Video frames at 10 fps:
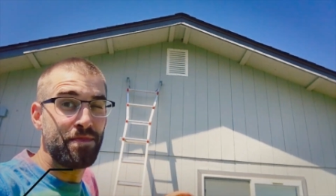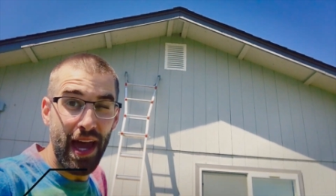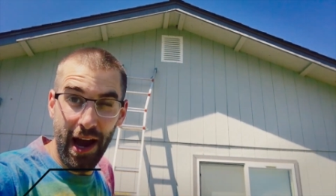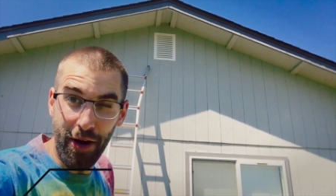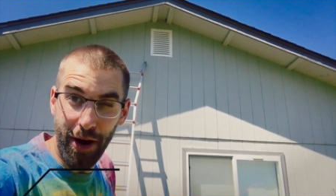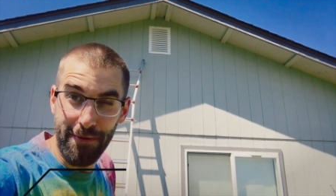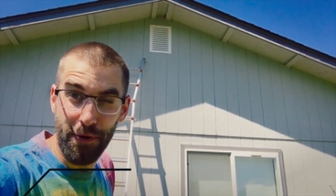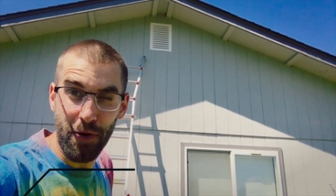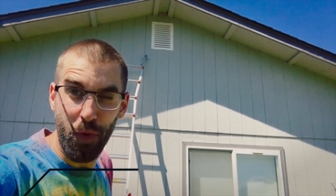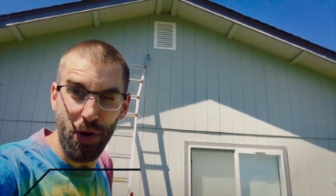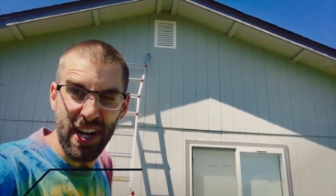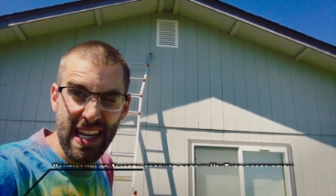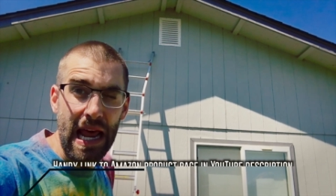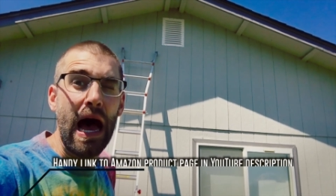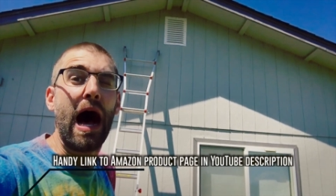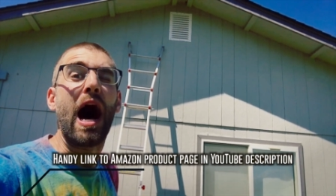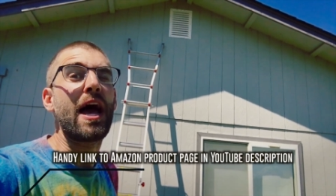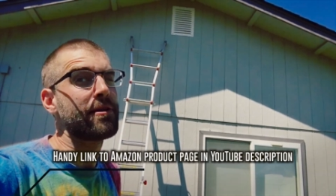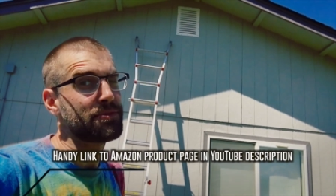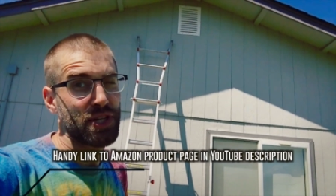now, a forewarning,
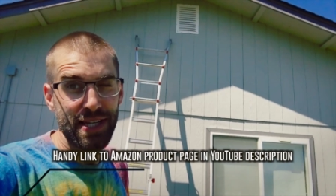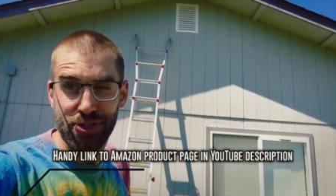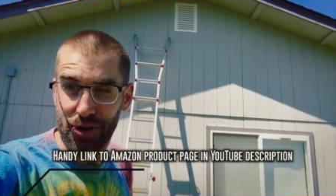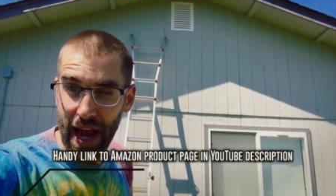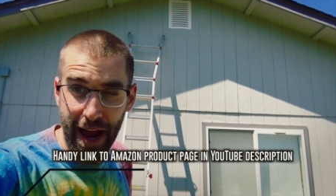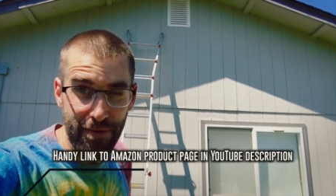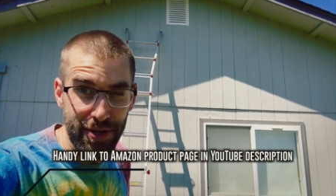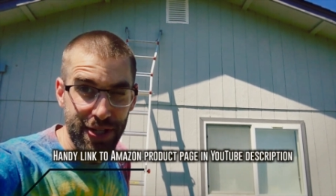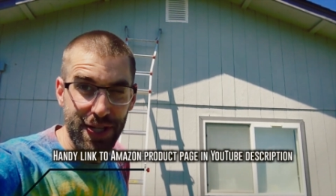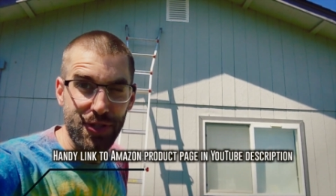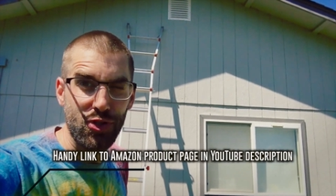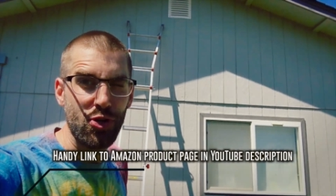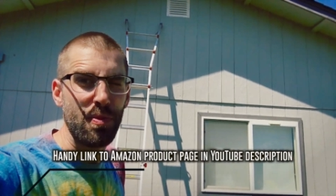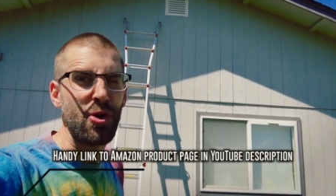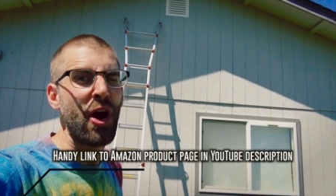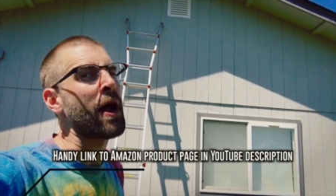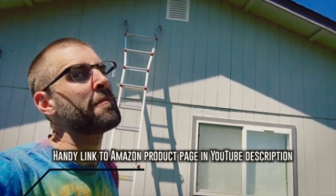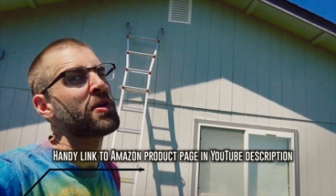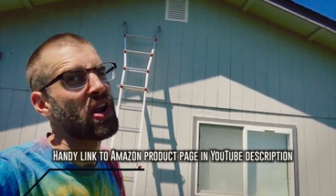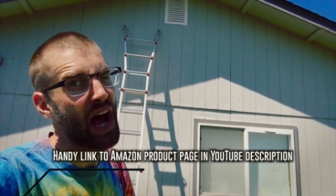I am just your average consumer.
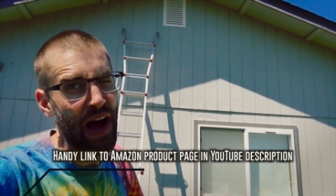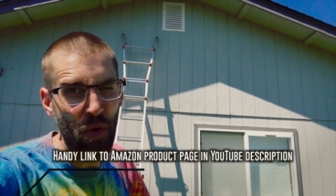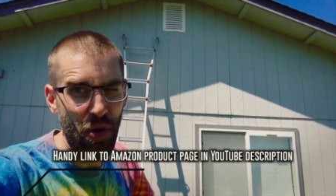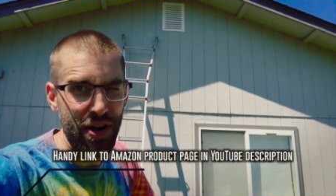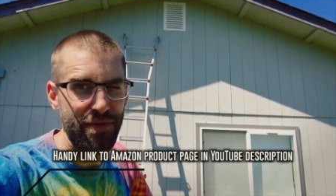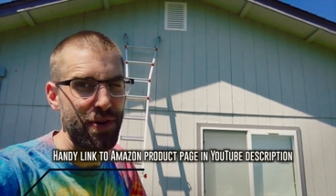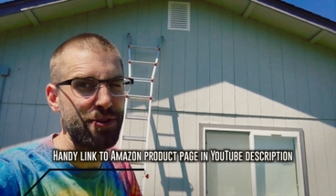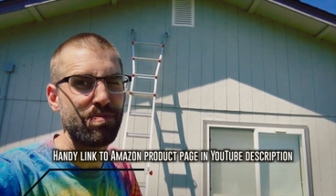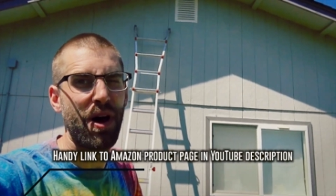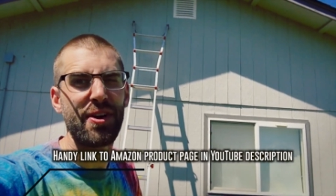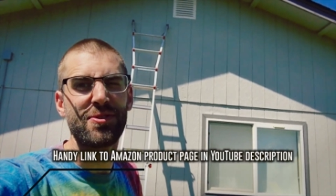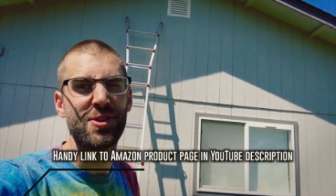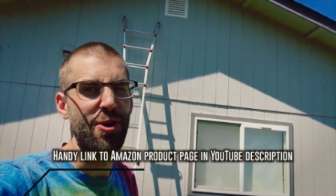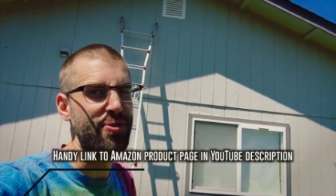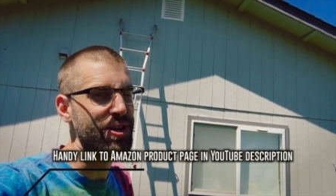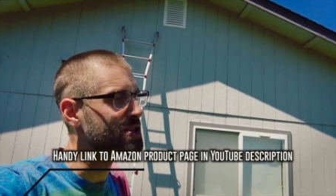I'm not one of those monotone